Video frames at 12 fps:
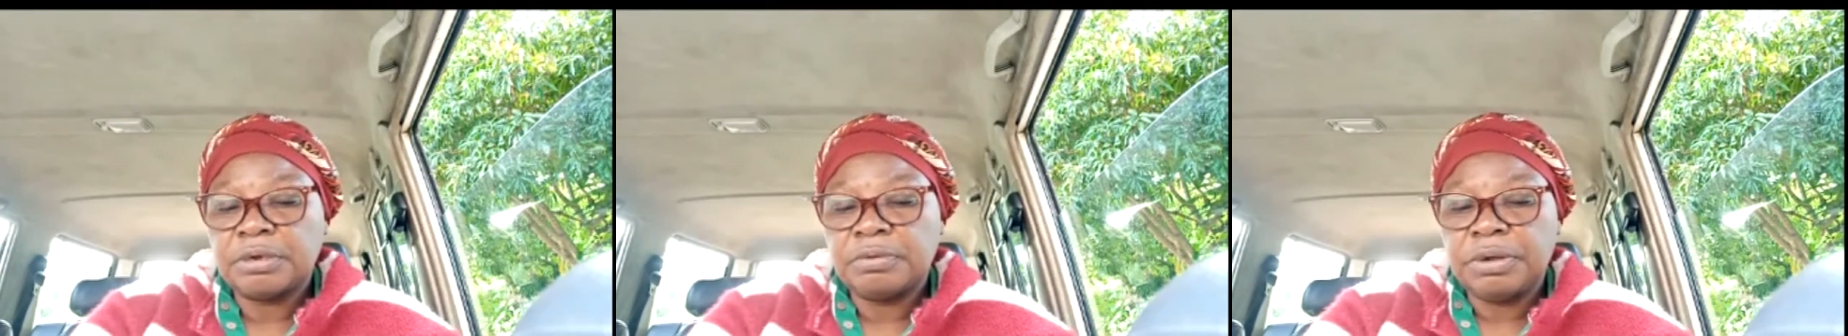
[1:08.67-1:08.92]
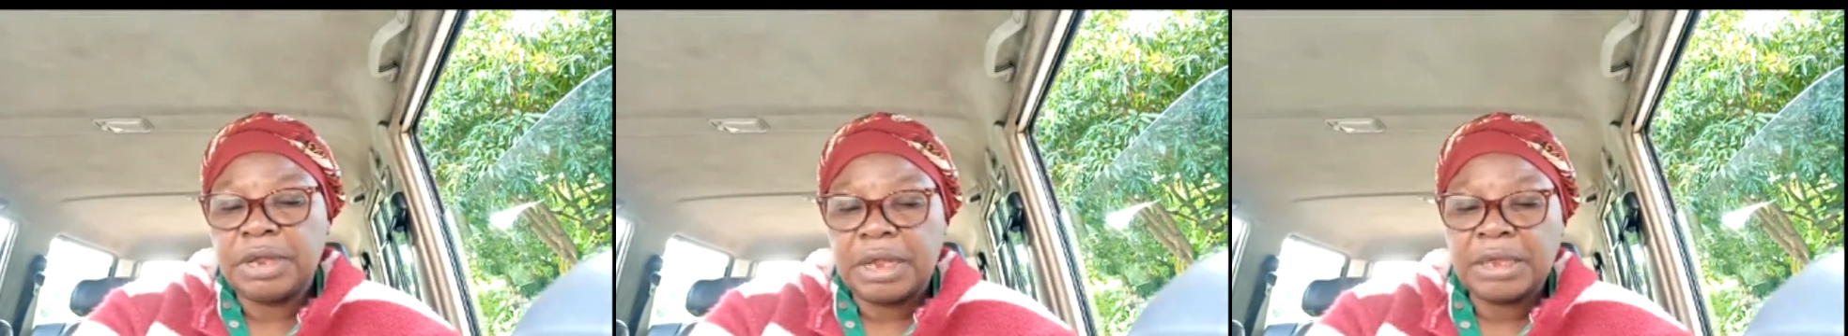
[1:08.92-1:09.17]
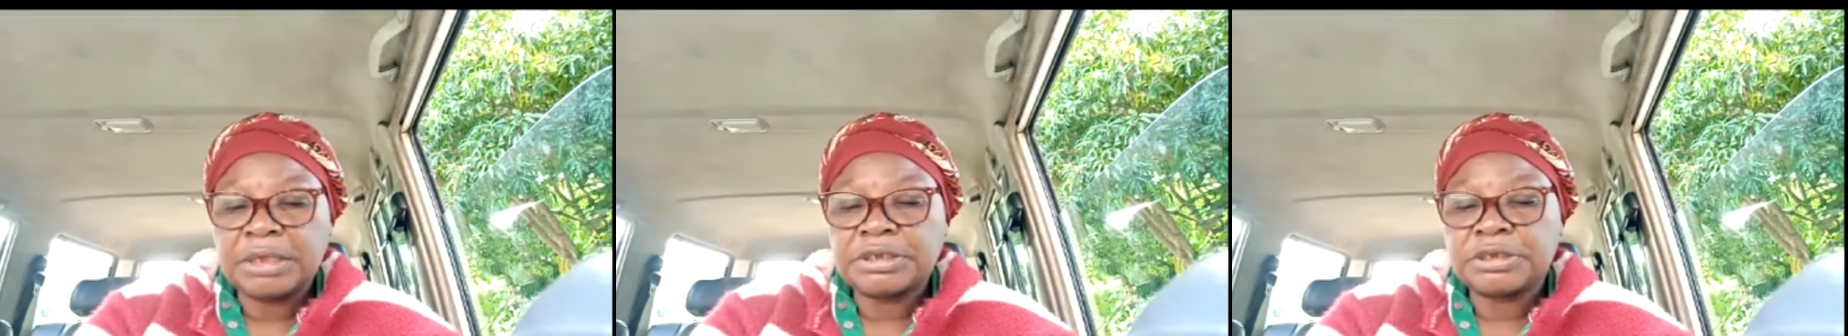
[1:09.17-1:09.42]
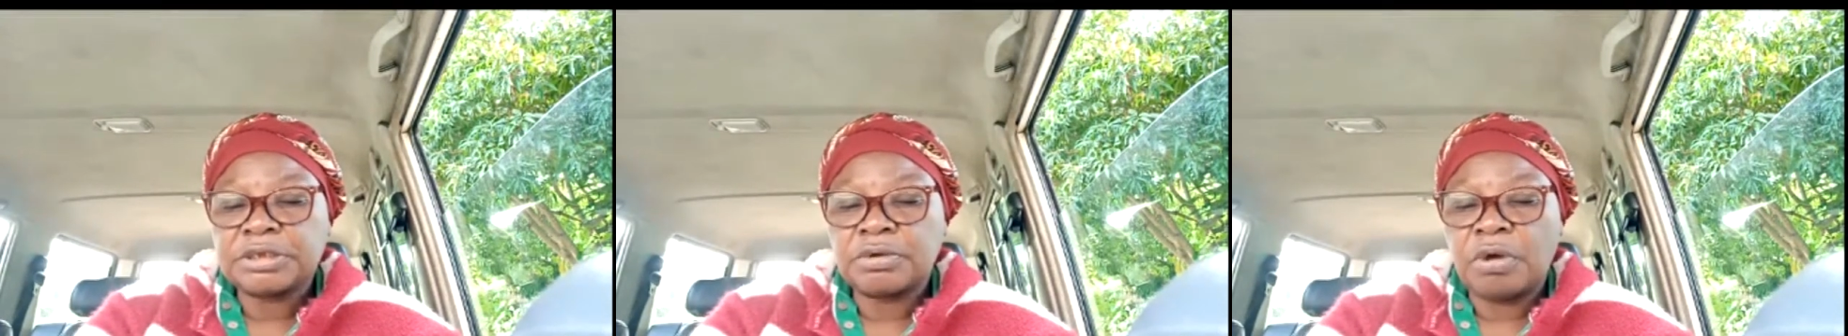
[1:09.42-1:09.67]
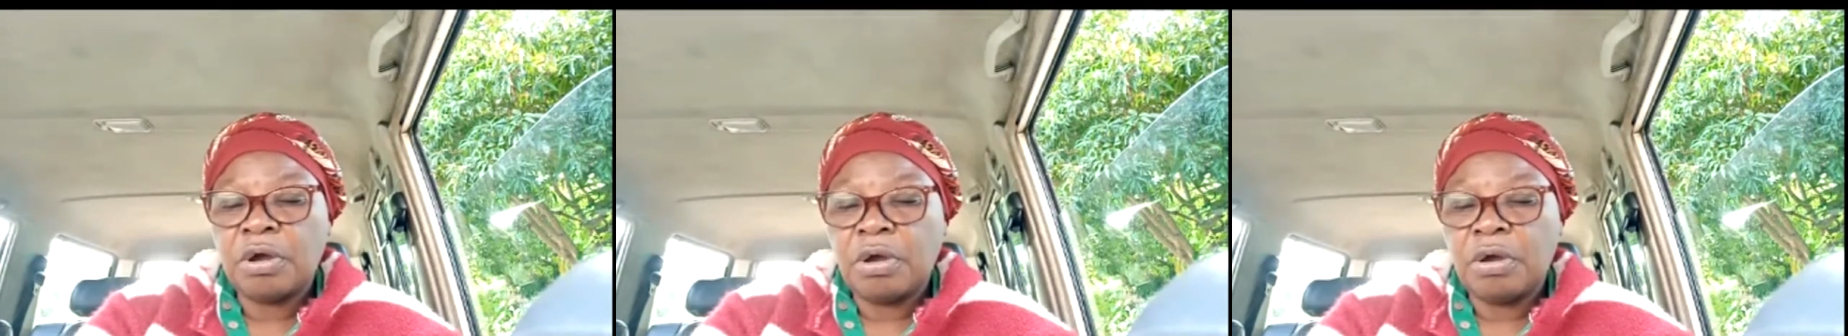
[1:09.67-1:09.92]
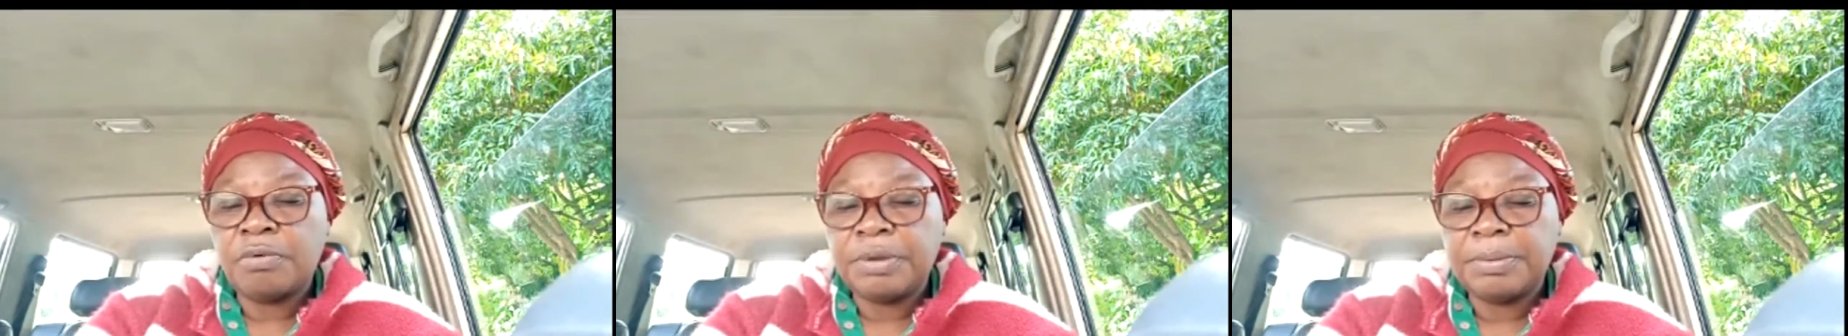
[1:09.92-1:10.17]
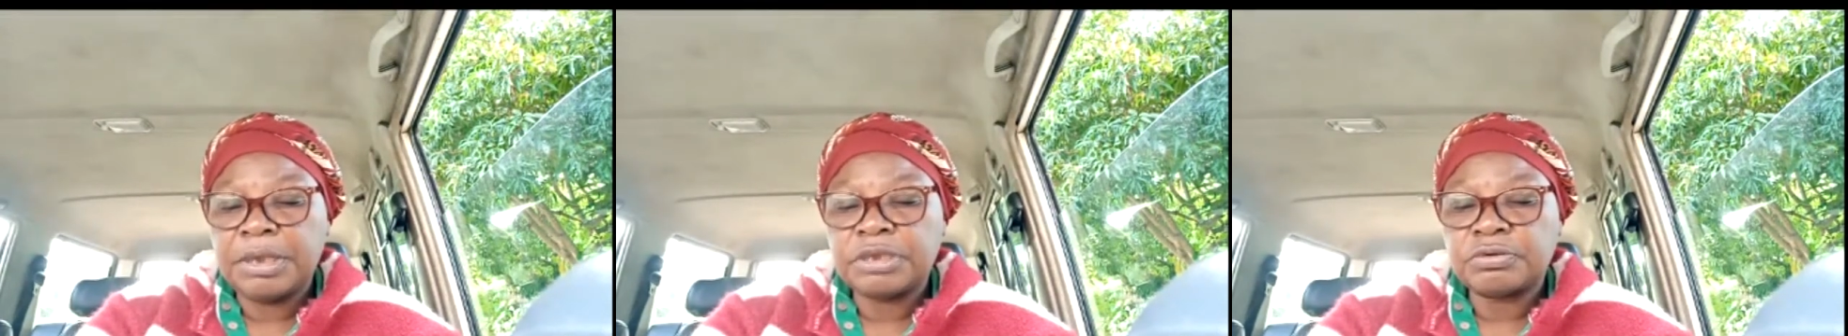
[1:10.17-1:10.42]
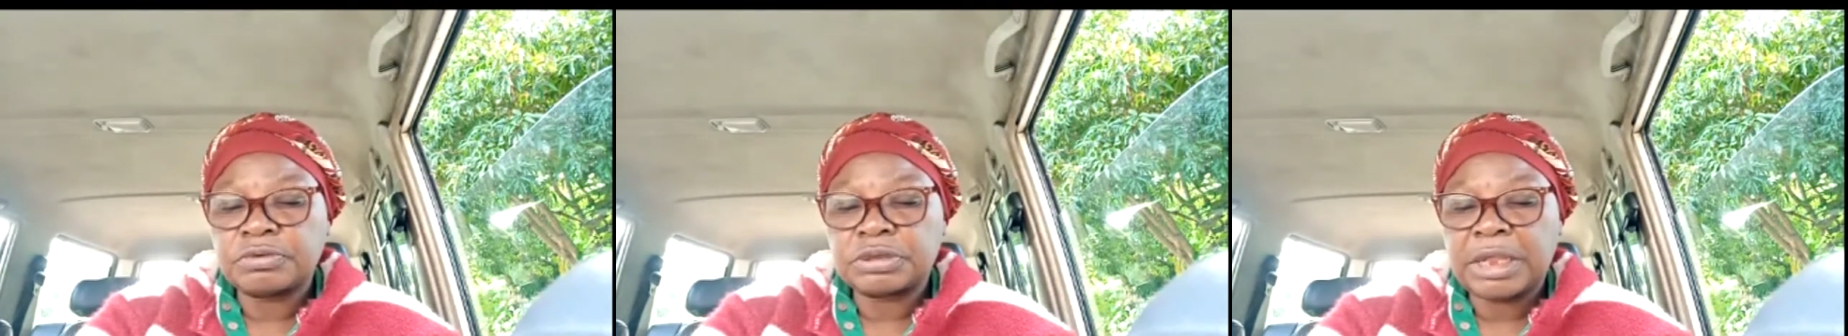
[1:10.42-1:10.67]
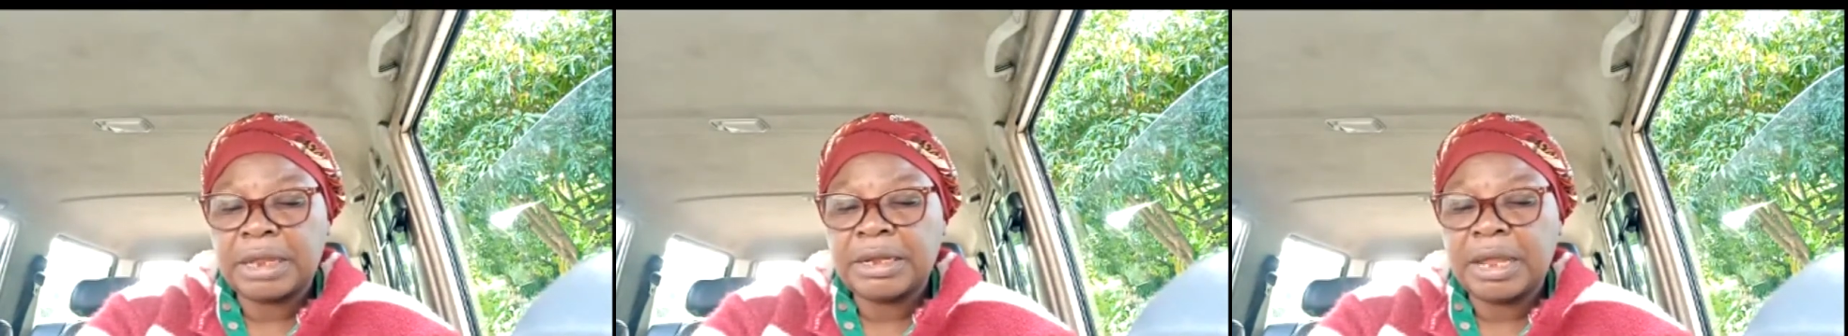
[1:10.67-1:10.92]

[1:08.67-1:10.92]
We urge all women to stand